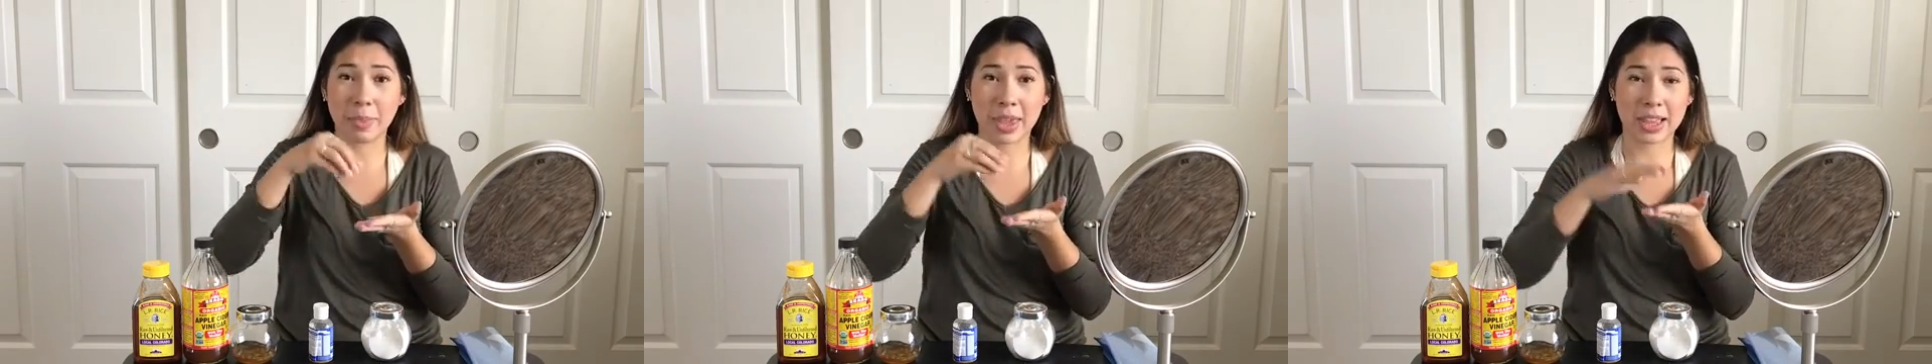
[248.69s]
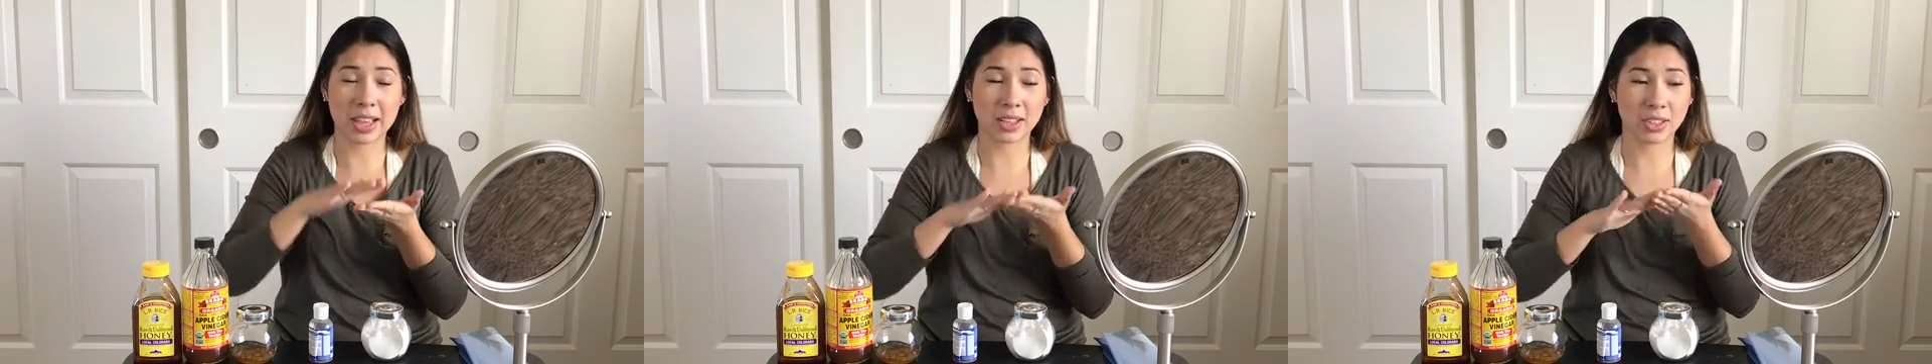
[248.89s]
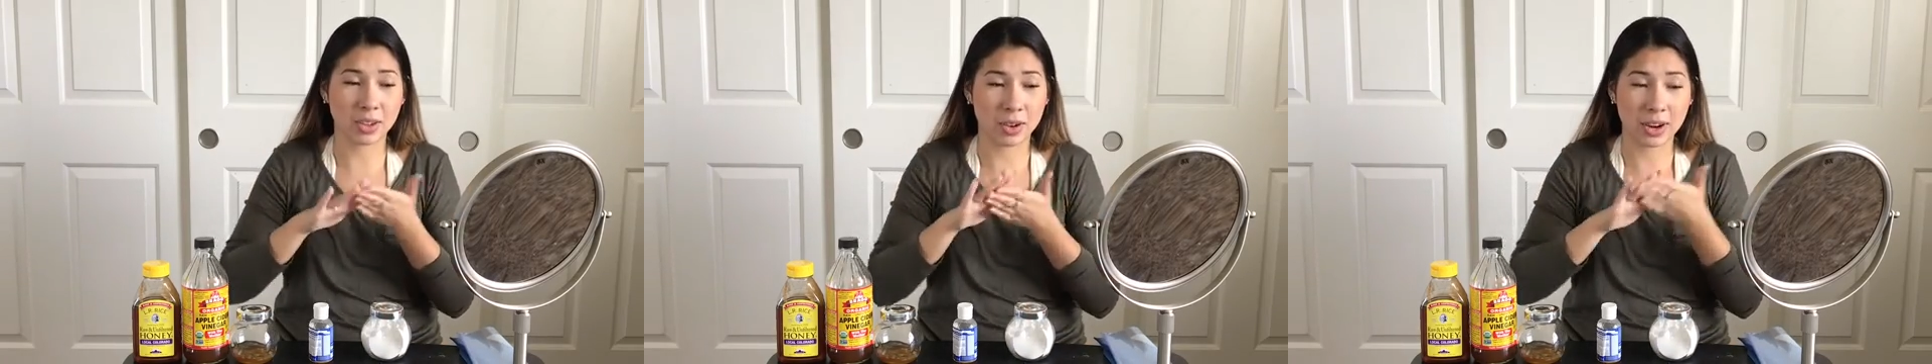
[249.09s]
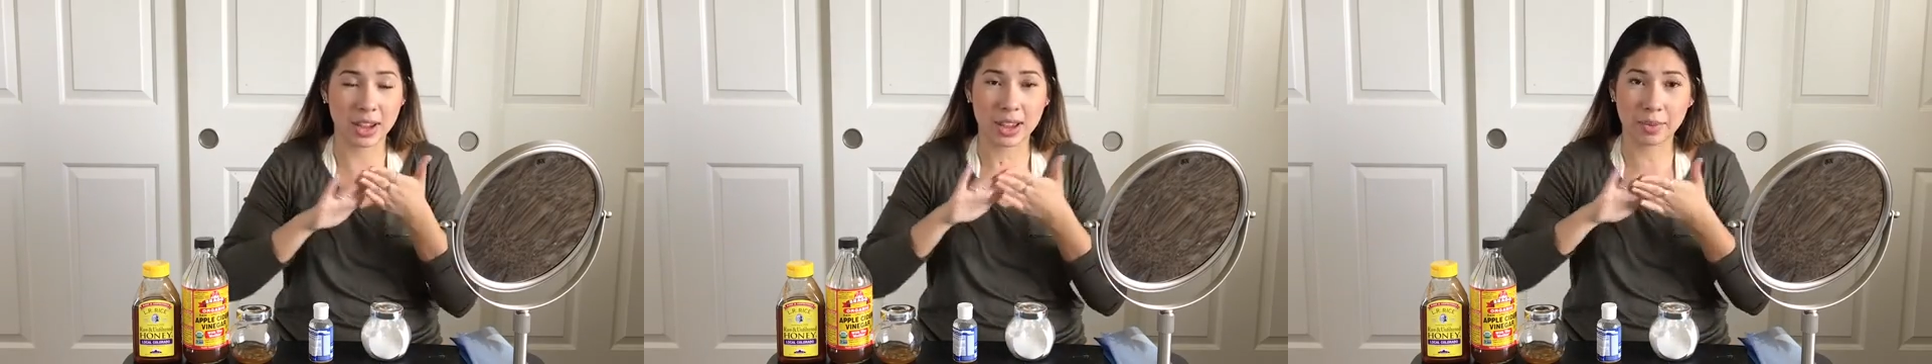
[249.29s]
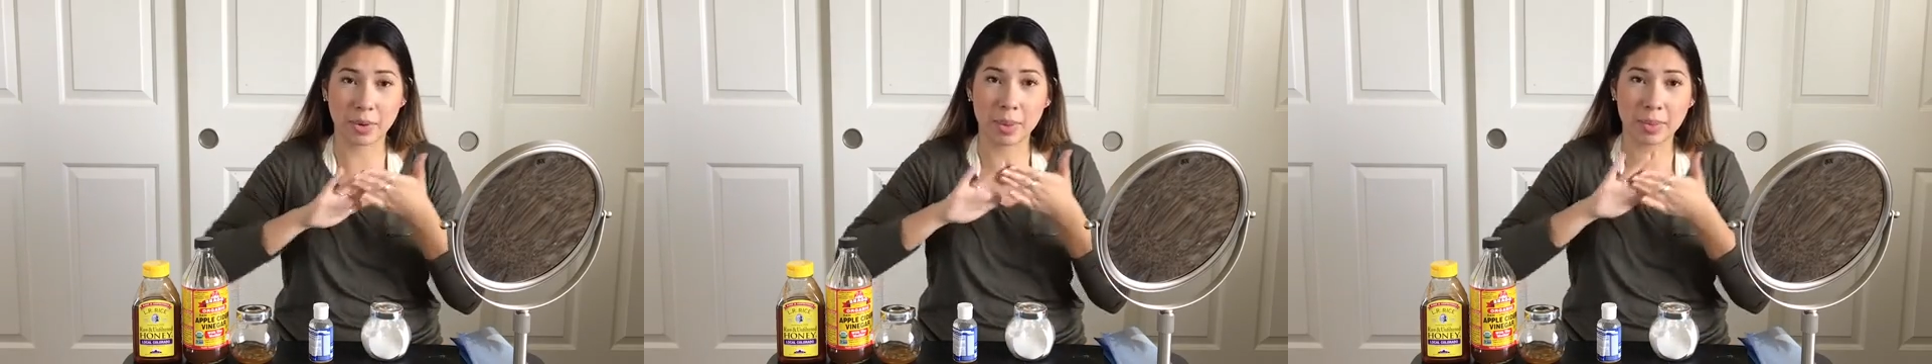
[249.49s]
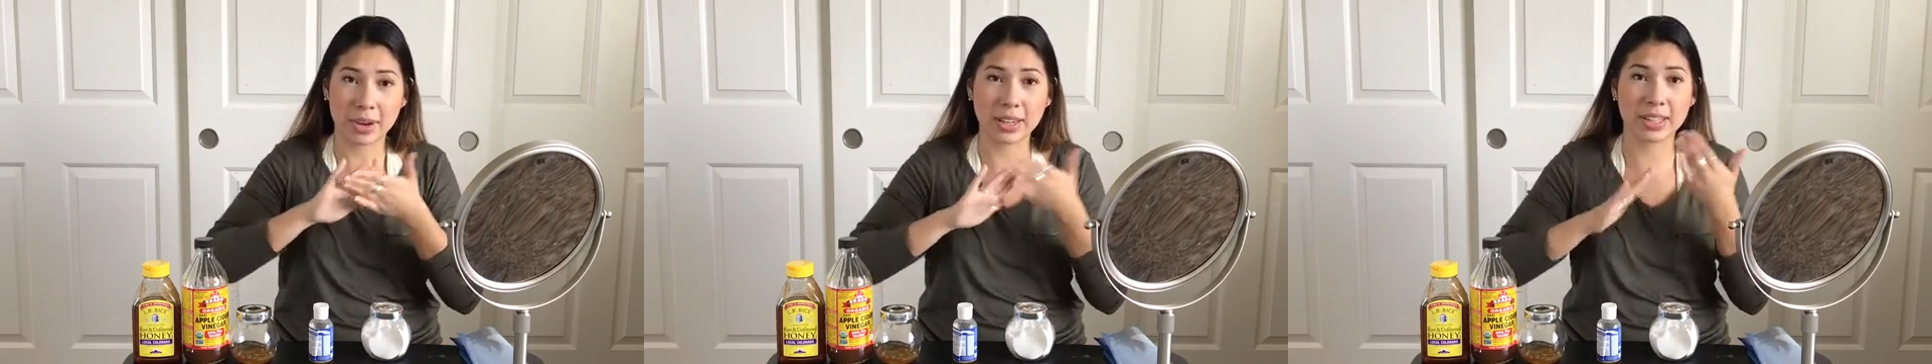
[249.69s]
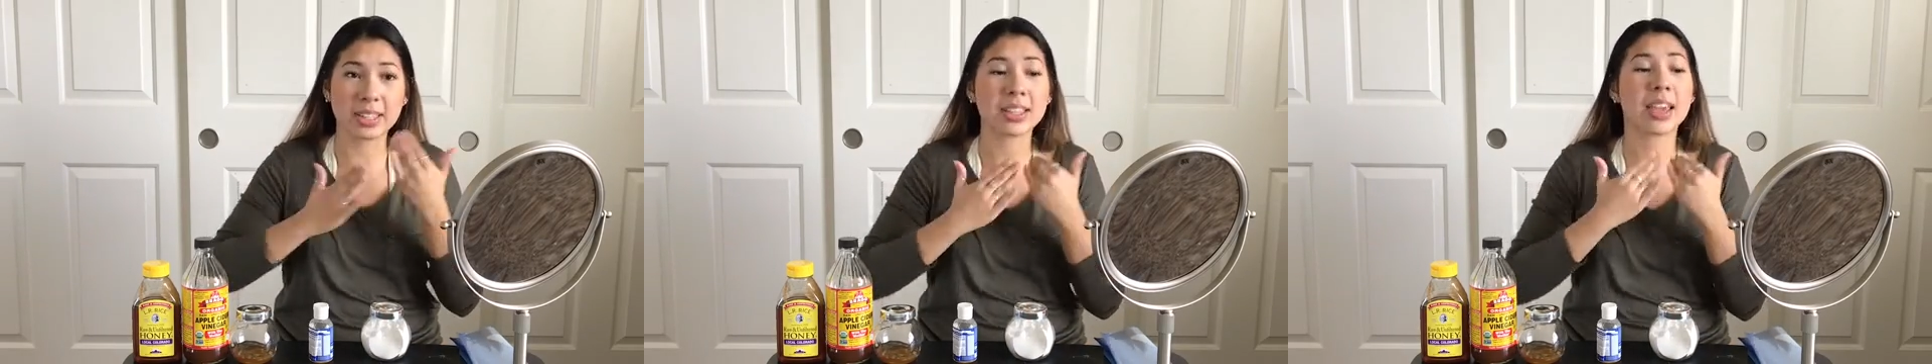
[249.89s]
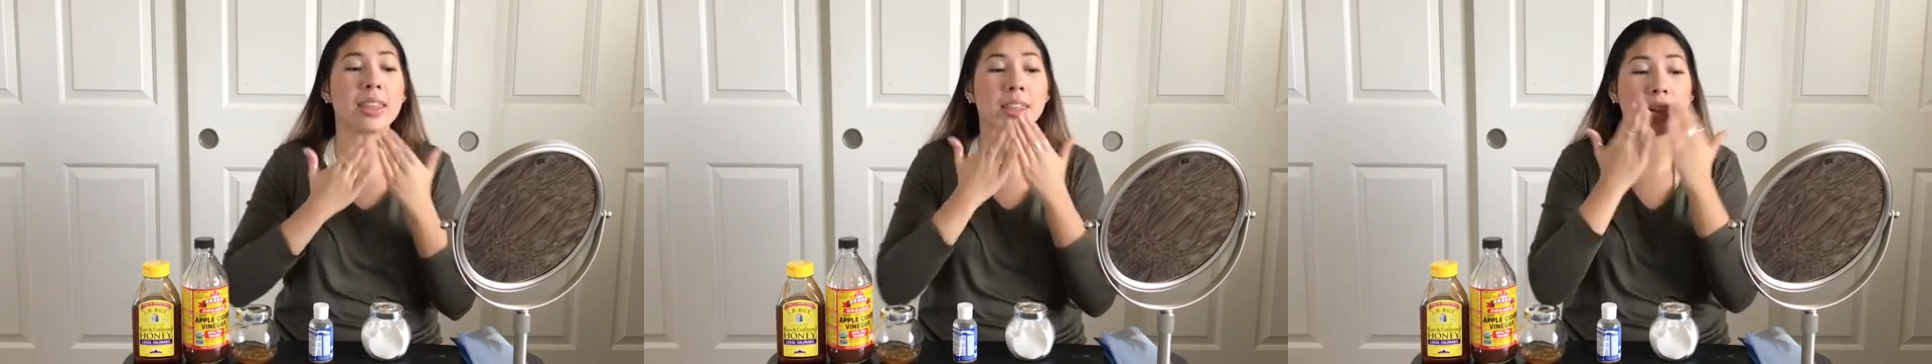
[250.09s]
baking soda, rub it in
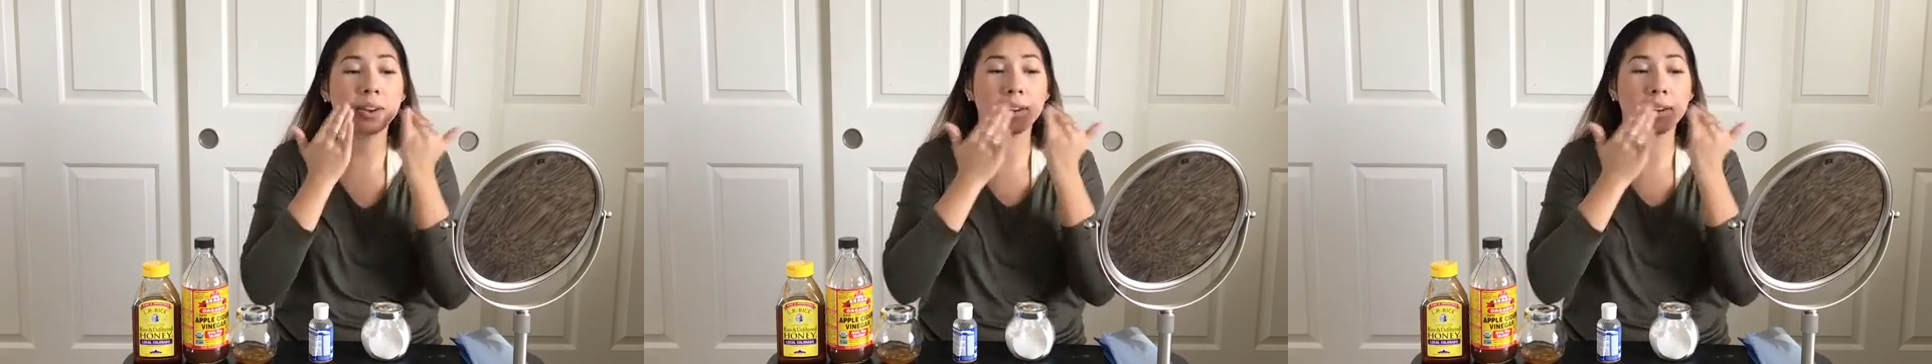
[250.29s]
together,